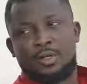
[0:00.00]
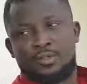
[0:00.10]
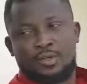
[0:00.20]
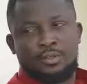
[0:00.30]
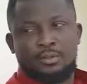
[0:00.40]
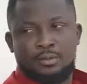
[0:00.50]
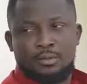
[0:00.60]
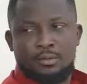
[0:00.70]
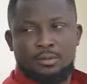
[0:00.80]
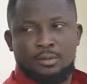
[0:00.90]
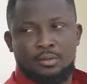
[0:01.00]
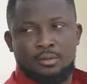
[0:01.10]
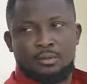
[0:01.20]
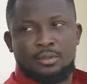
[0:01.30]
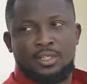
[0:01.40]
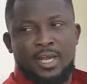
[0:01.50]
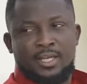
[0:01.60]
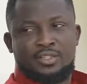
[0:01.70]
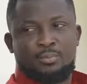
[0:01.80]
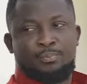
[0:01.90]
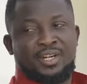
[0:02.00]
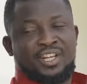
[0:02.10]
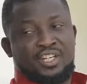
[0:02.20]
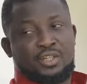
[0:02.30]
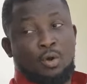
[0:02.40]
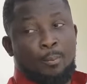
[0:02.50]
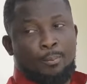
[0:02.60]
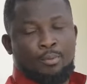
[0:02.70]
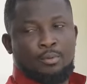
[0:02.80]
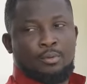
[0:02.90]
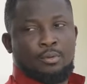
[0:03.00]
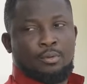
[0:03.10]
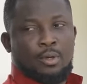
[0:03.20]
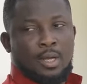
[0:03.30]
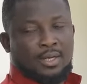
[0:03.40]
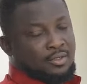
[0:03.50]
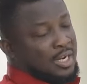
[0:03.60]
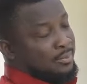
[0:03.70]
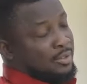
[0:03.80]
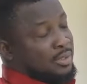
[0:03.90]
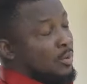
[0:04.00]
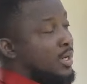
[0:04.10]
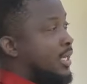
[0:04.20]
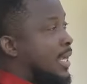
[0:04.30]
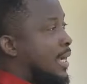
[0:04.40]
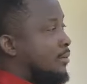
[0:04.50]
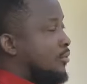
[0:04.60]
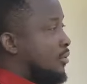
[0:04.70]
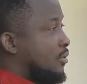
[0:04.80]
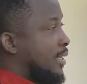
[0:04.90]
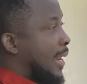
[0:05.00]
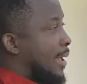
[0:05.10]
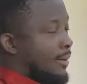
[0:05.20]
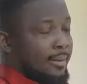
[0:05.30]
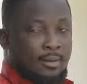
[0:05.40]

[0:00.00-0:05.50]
Okay, sorry. The air is bringing it up. And you know I'm not a wedding gown seller.